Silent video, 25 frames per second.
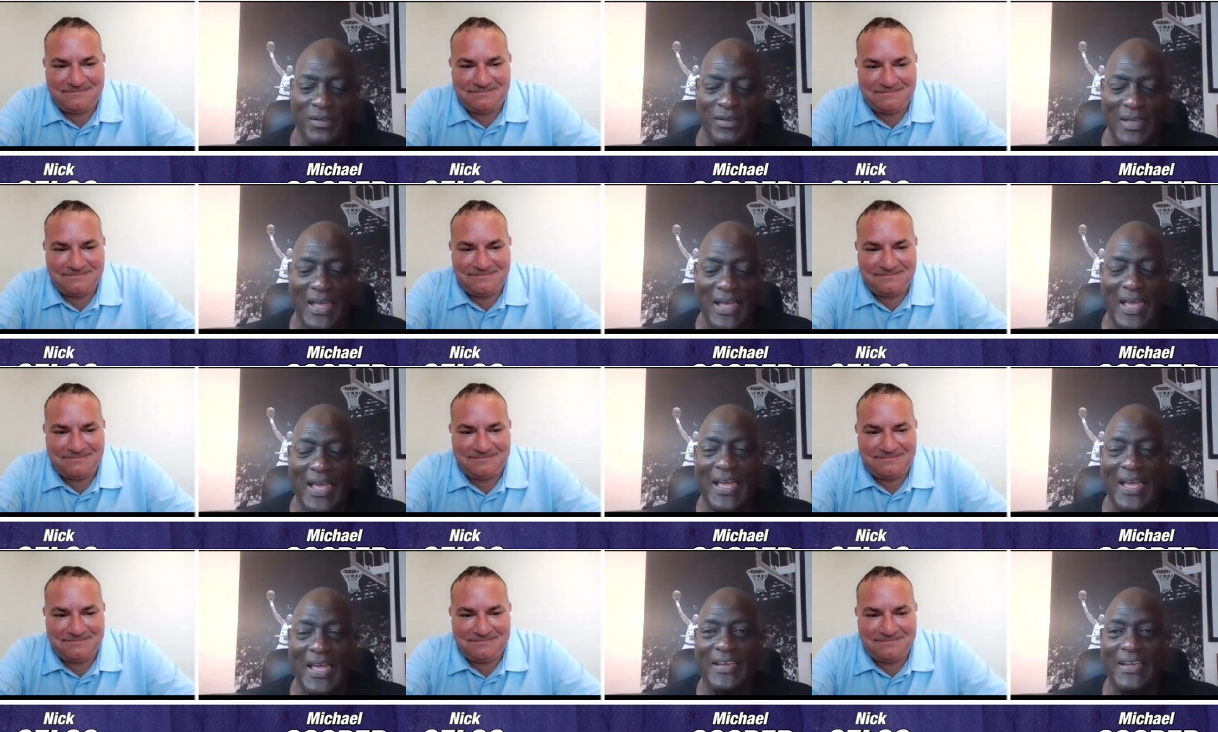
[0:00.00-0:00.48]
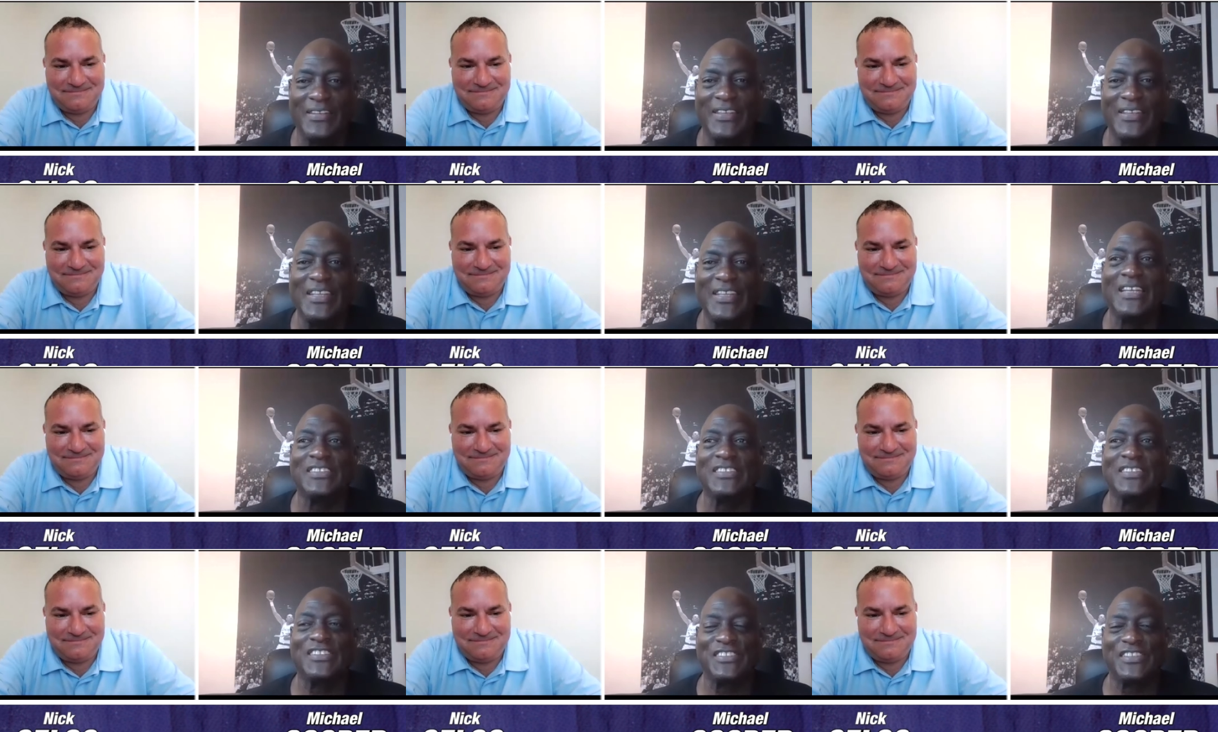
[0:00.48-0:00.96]
Speaker 1: and
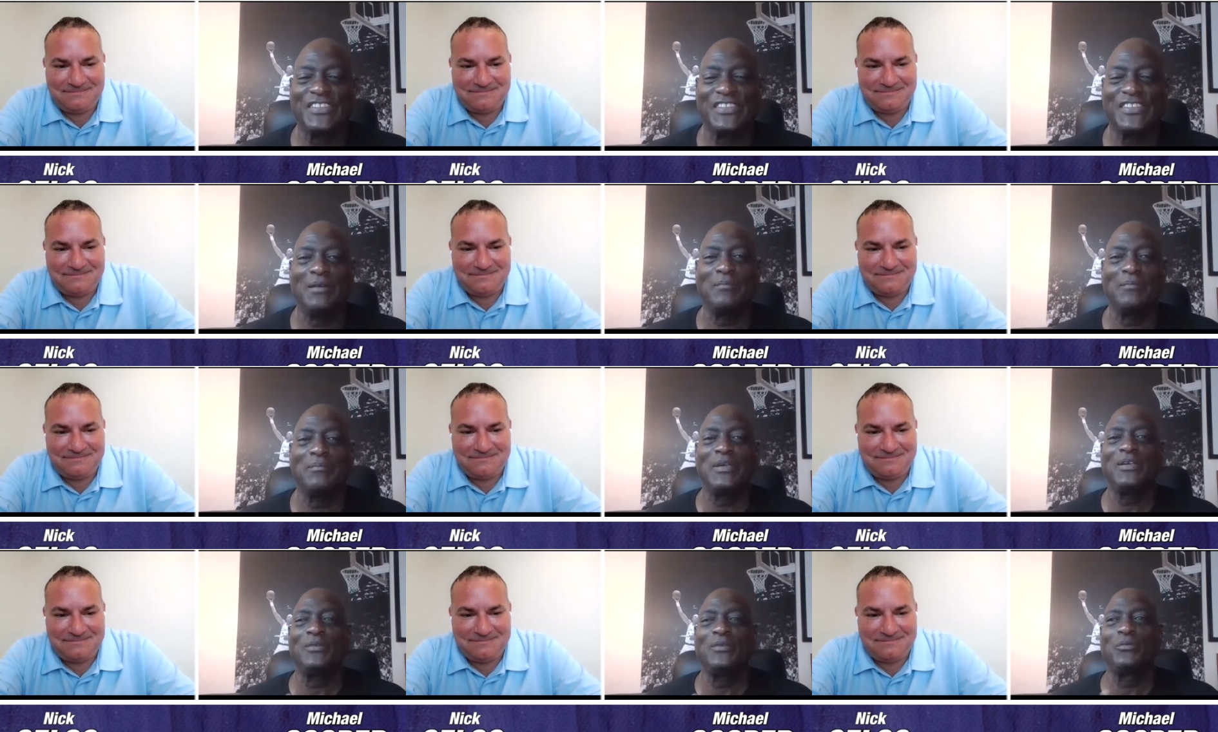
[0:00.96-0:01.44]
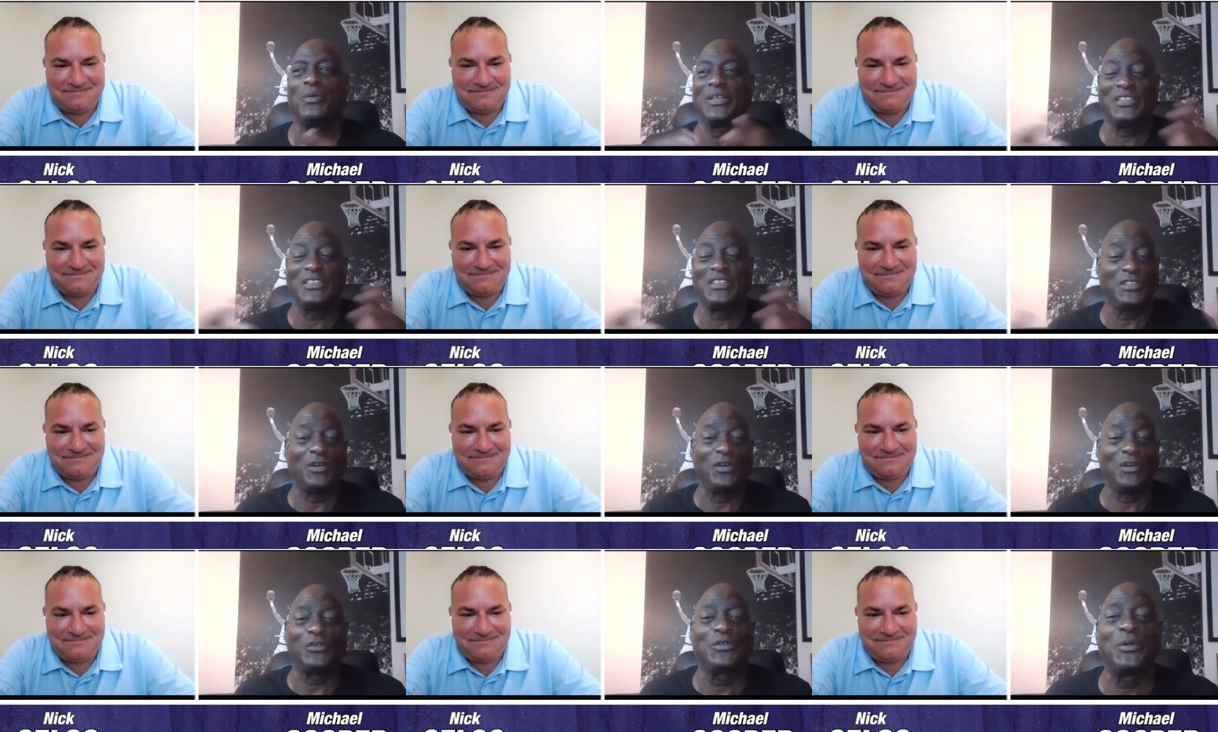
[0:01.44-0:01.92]
he has to tell me what
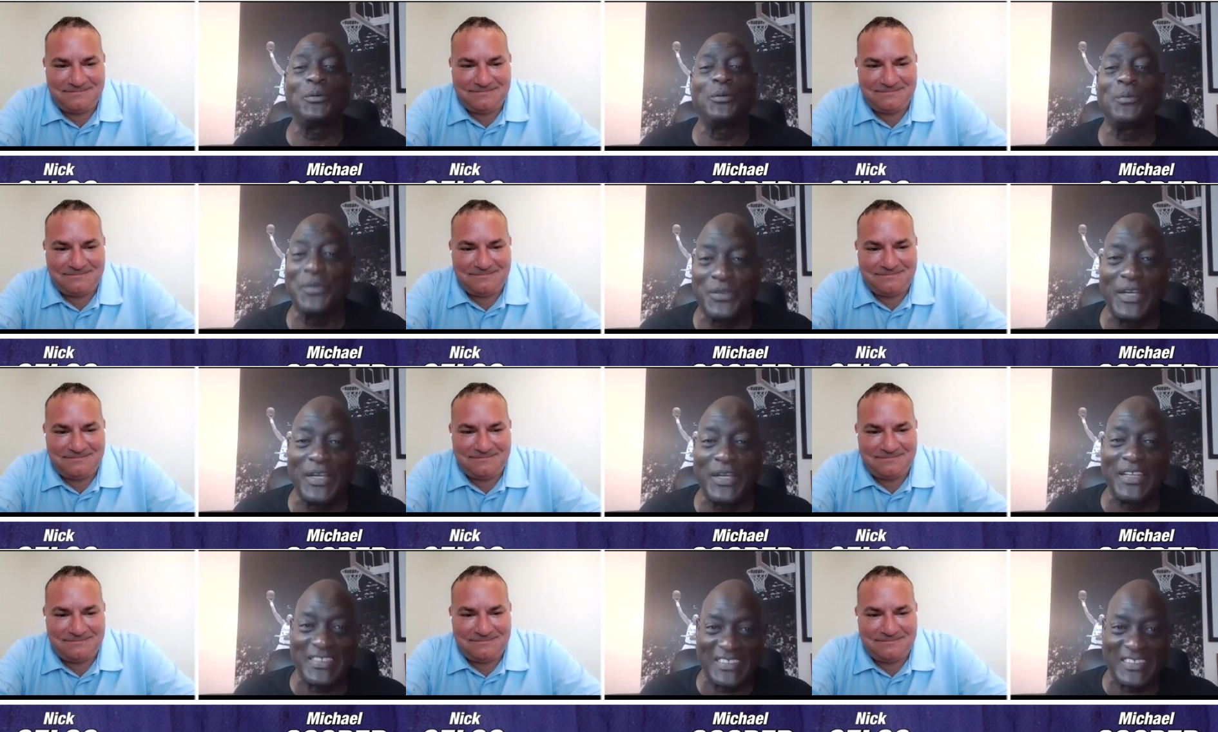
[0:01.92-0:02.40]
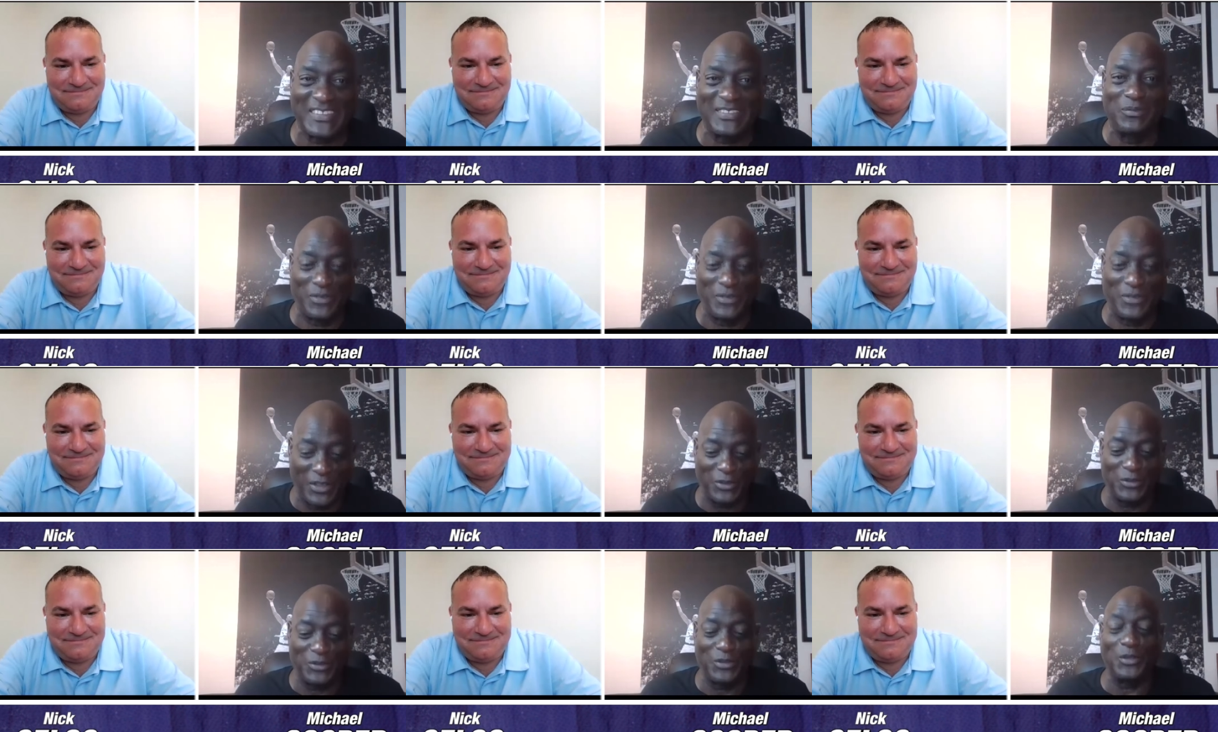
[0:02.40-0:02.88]
he's gonna do with that
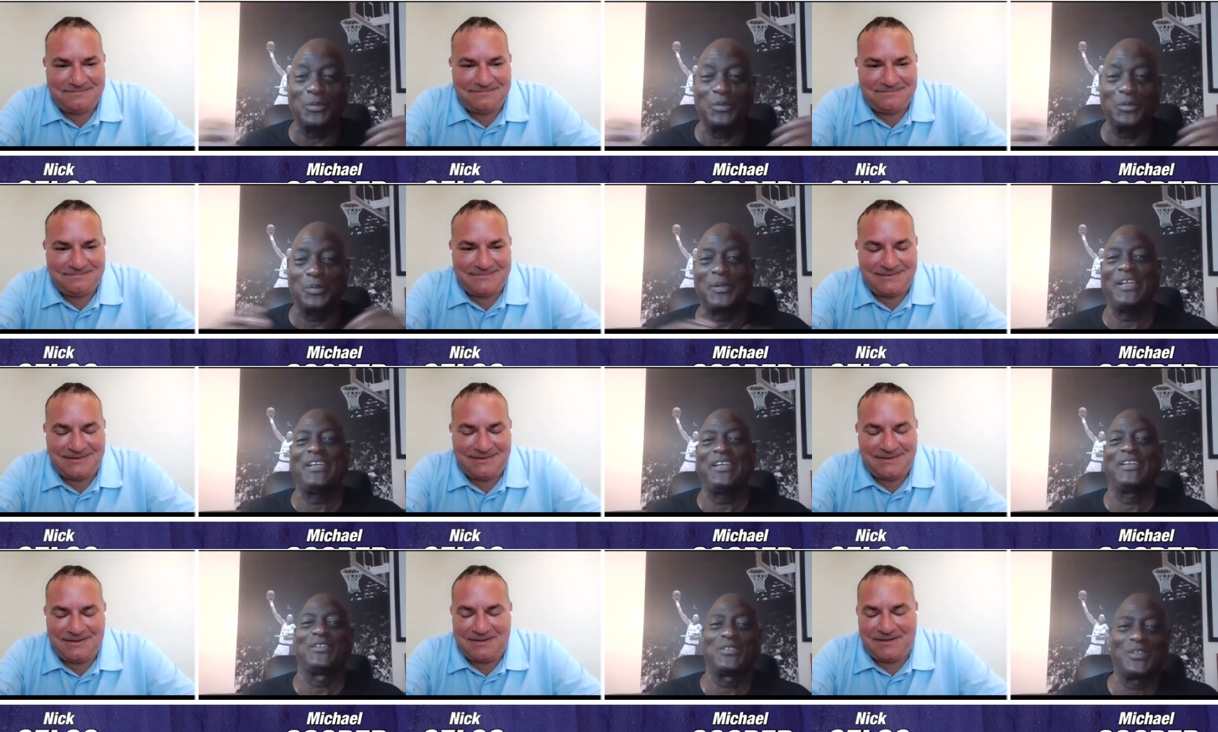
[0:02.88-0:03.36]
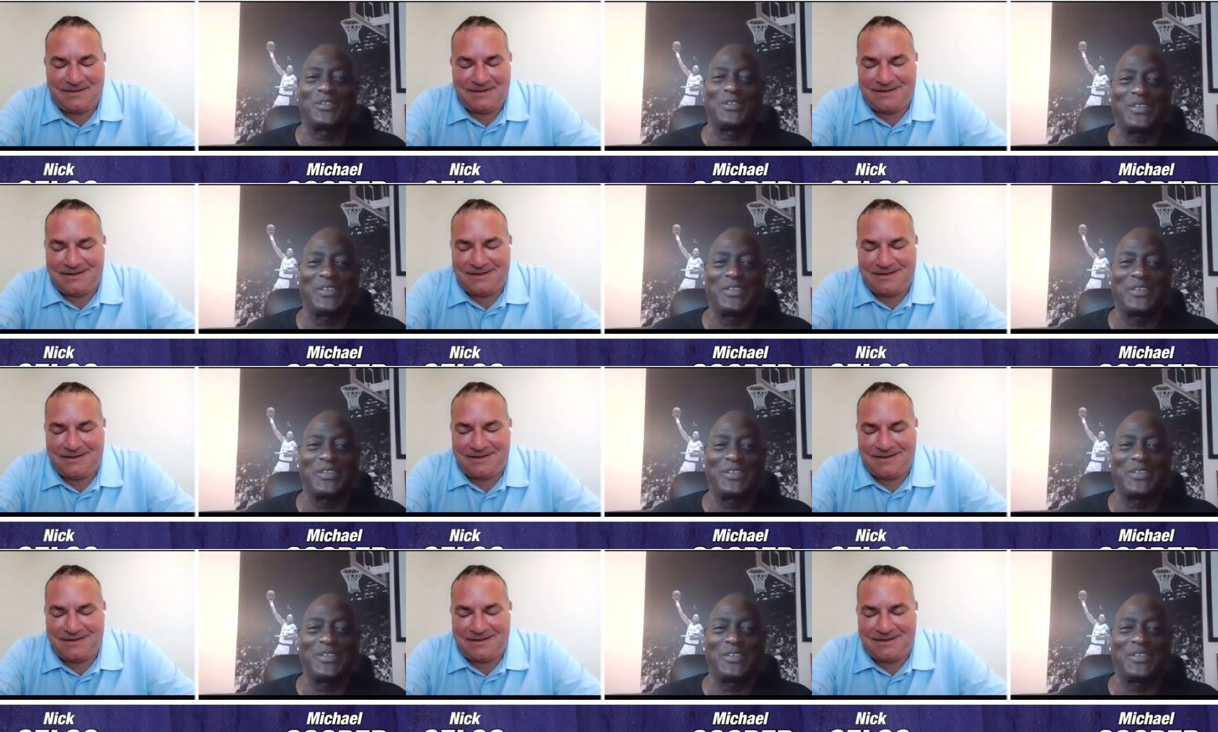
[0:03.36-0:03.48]
with those, players.